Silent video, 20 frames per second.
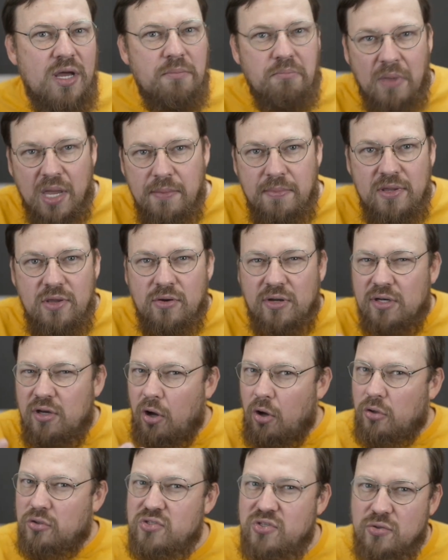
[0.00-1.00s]
maybe you could
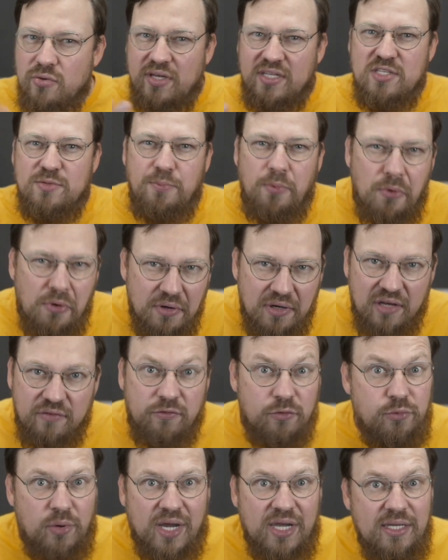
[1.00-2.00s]
also export a
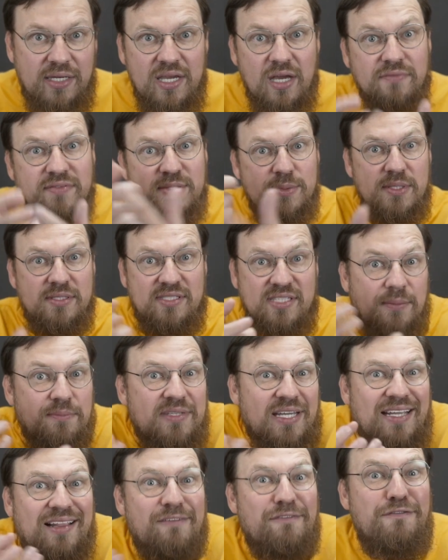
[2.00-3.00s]
variety of
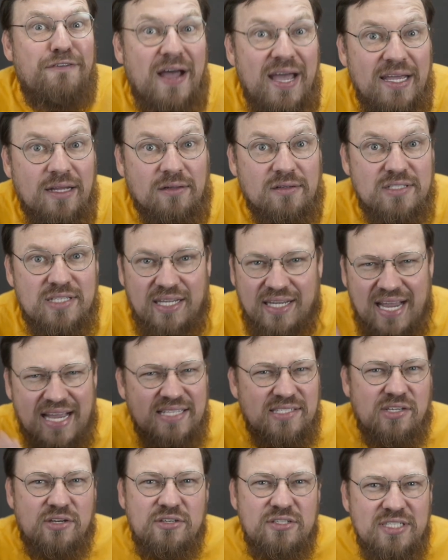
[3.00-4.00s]
subtitle files like
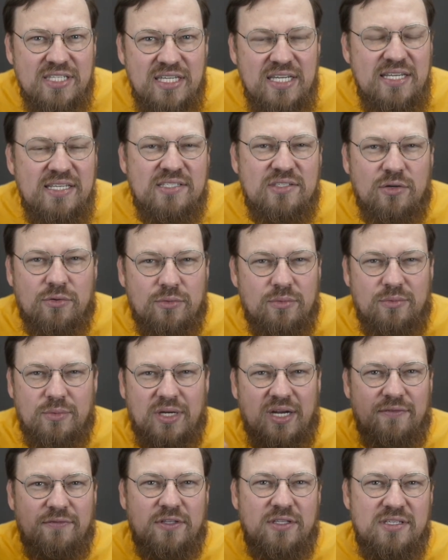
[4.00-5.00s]
SRTs or
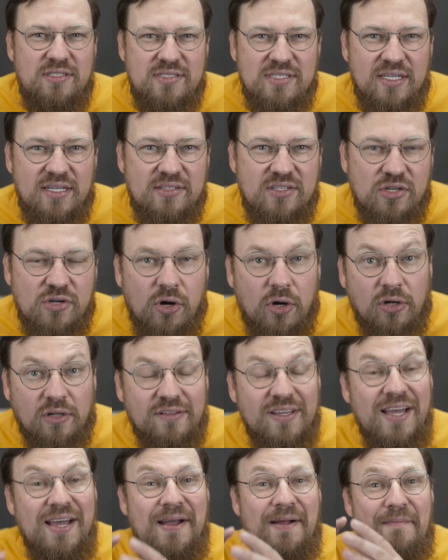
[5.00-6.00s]
whatever these things are
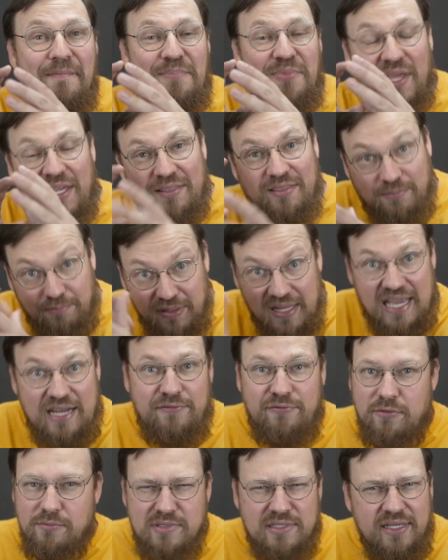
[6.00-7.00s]
called that platforms